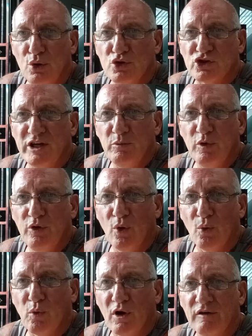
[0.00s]
sleep with
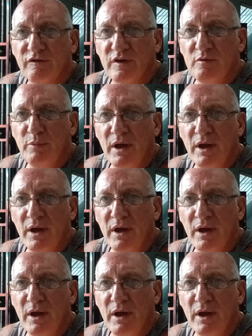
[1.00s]
your wife in